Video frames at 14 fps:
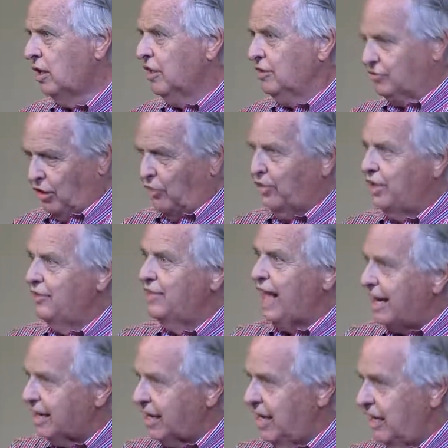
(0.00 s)
So in
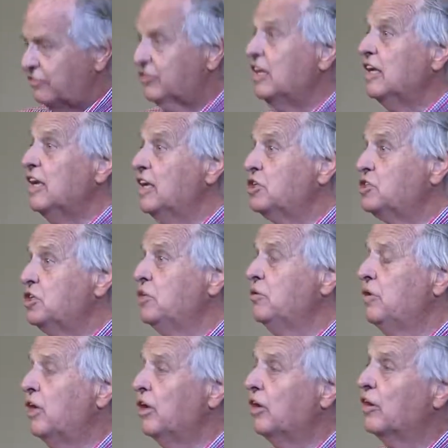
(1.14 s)
that case, the issue
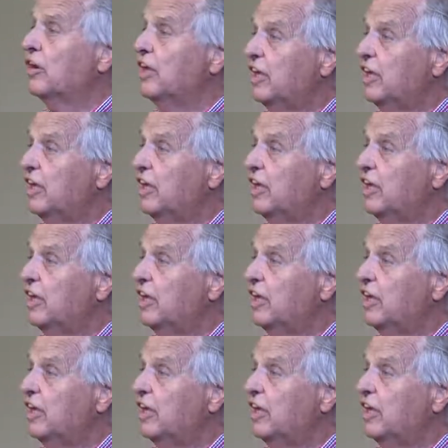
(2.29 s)
here